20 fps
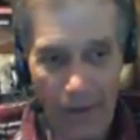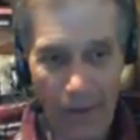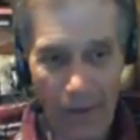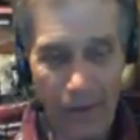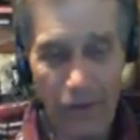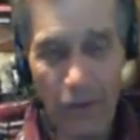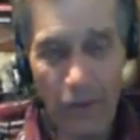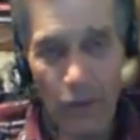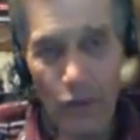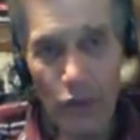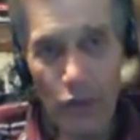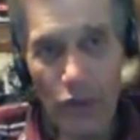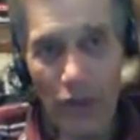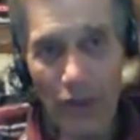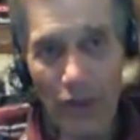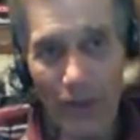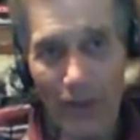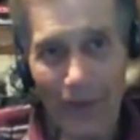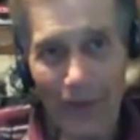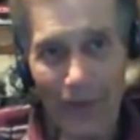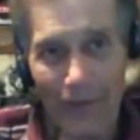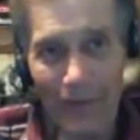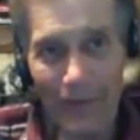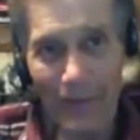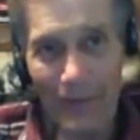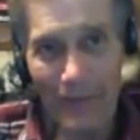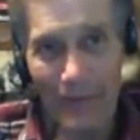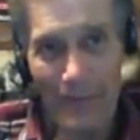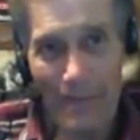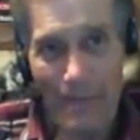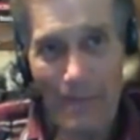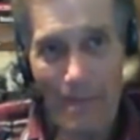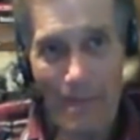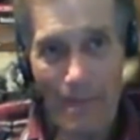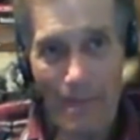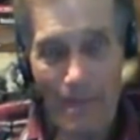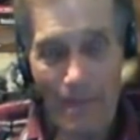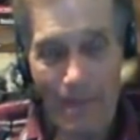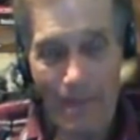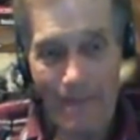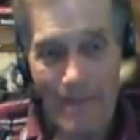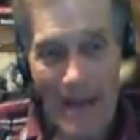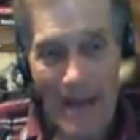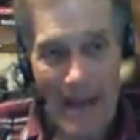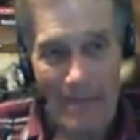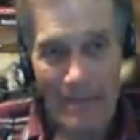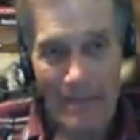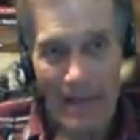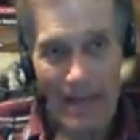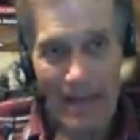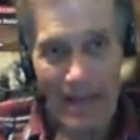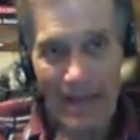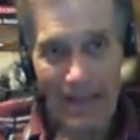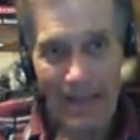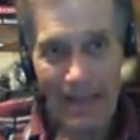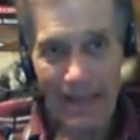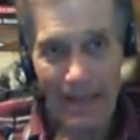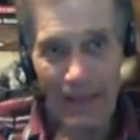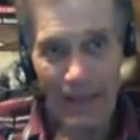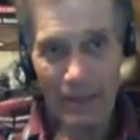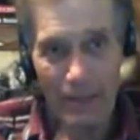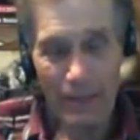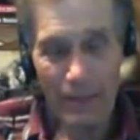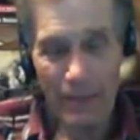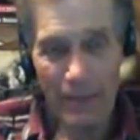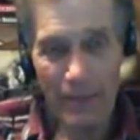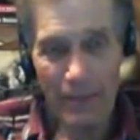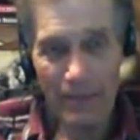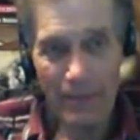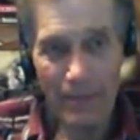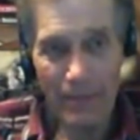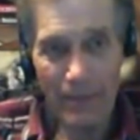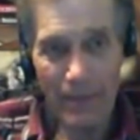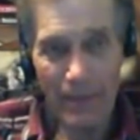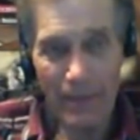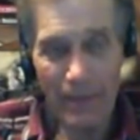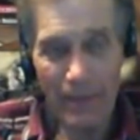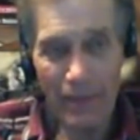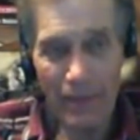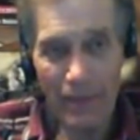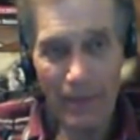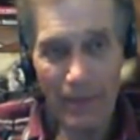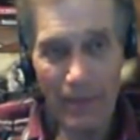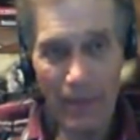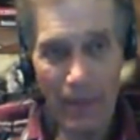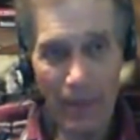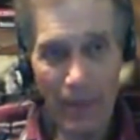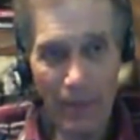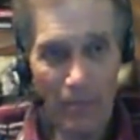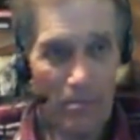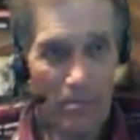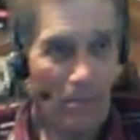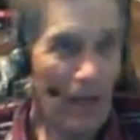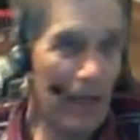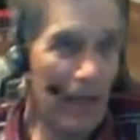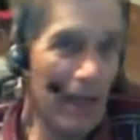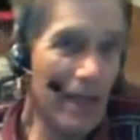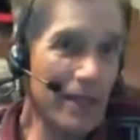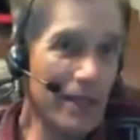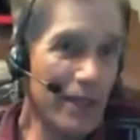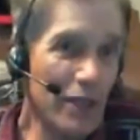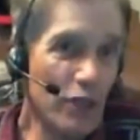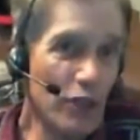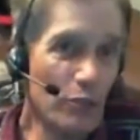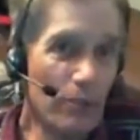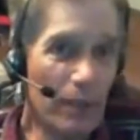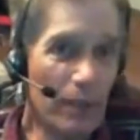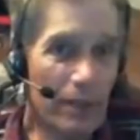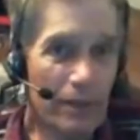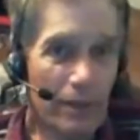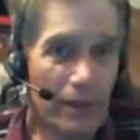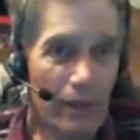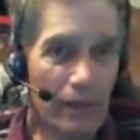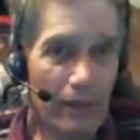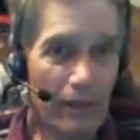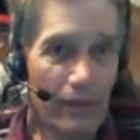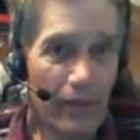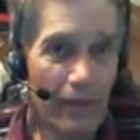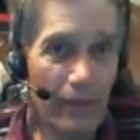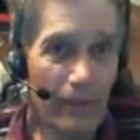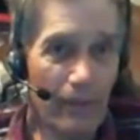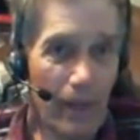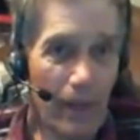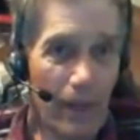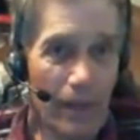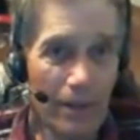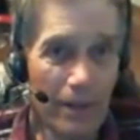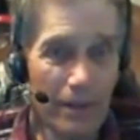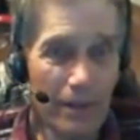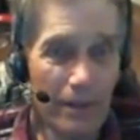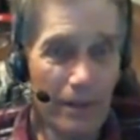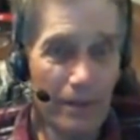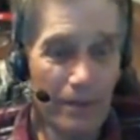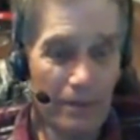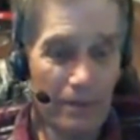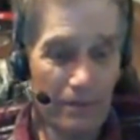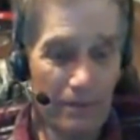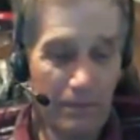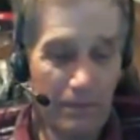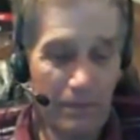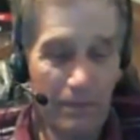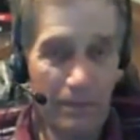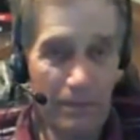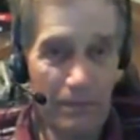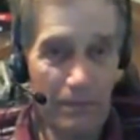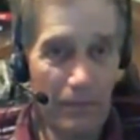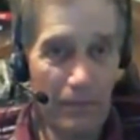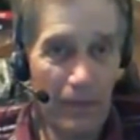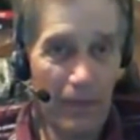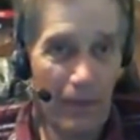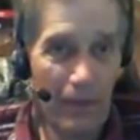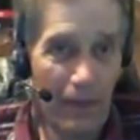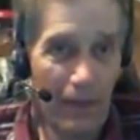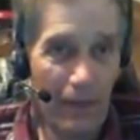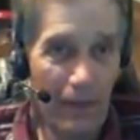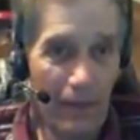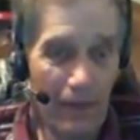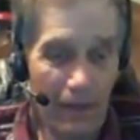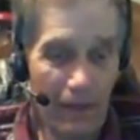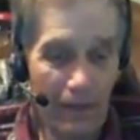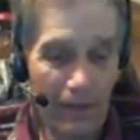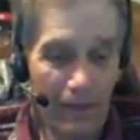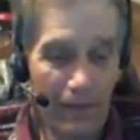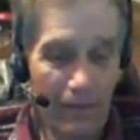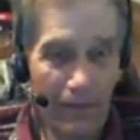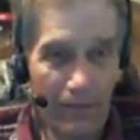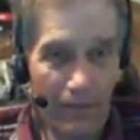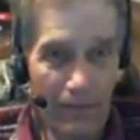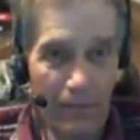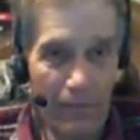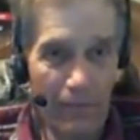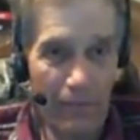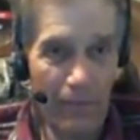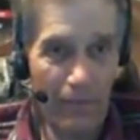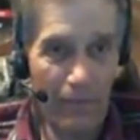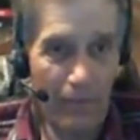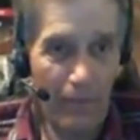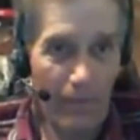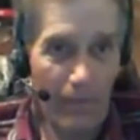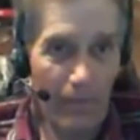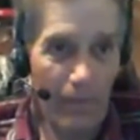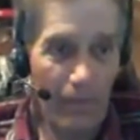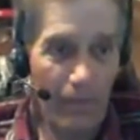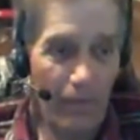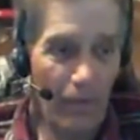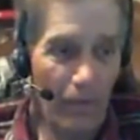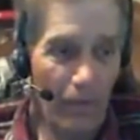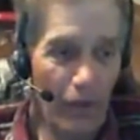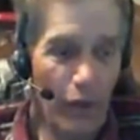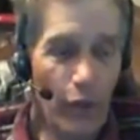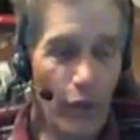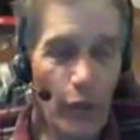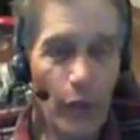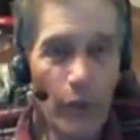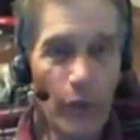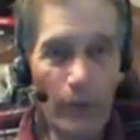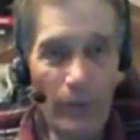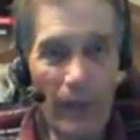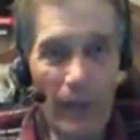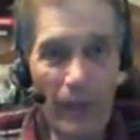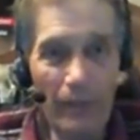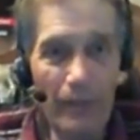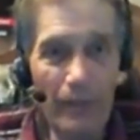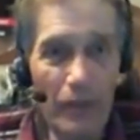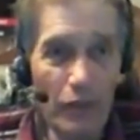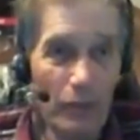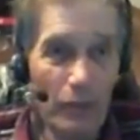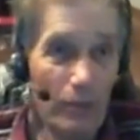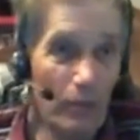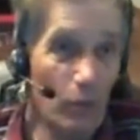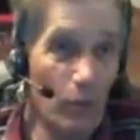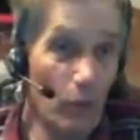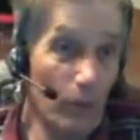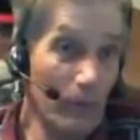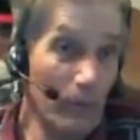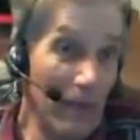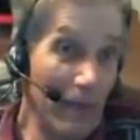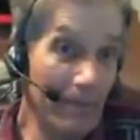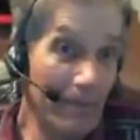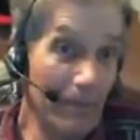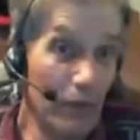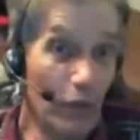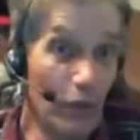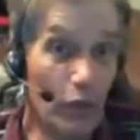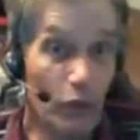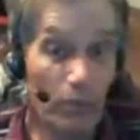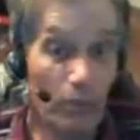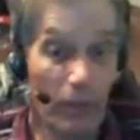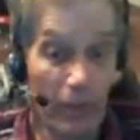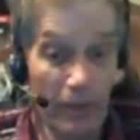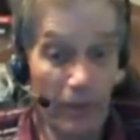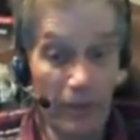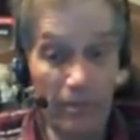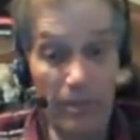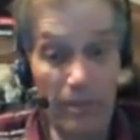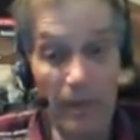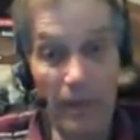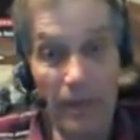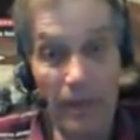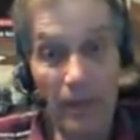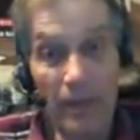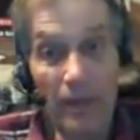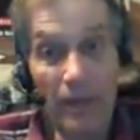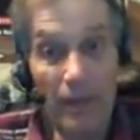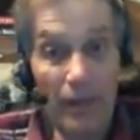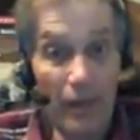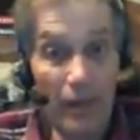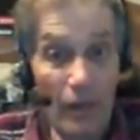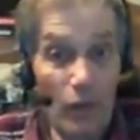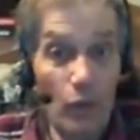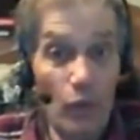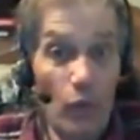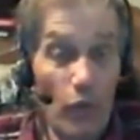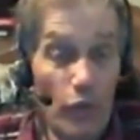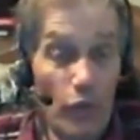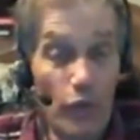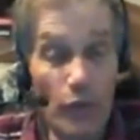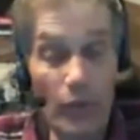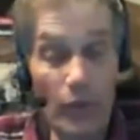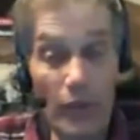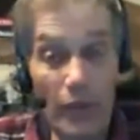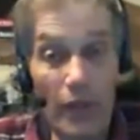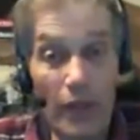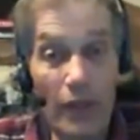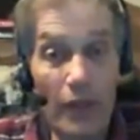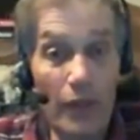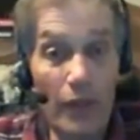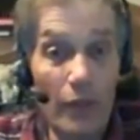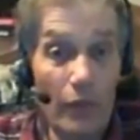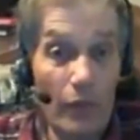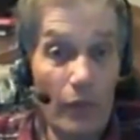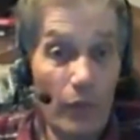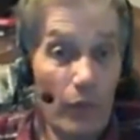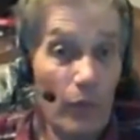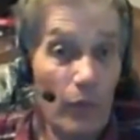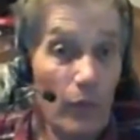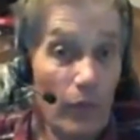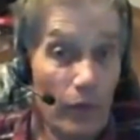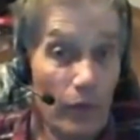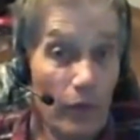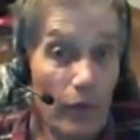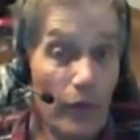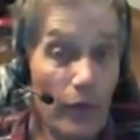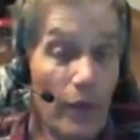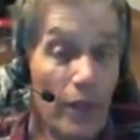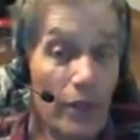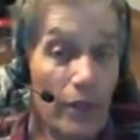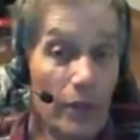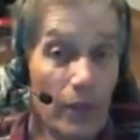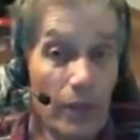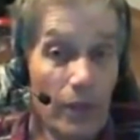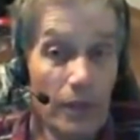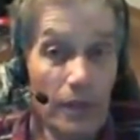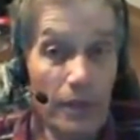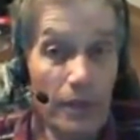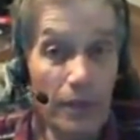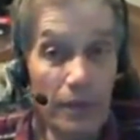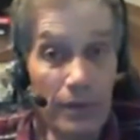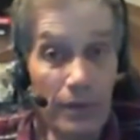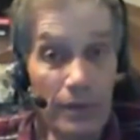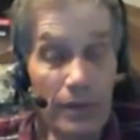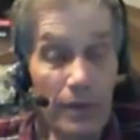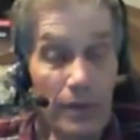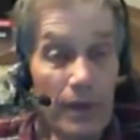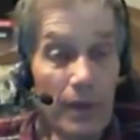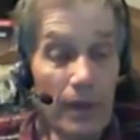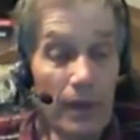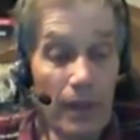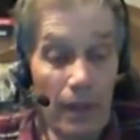it's on your skill level. I might take that double deep frame and make 18 splits off of that box. And for you, it might 2 splits be what you need to do with what your resources and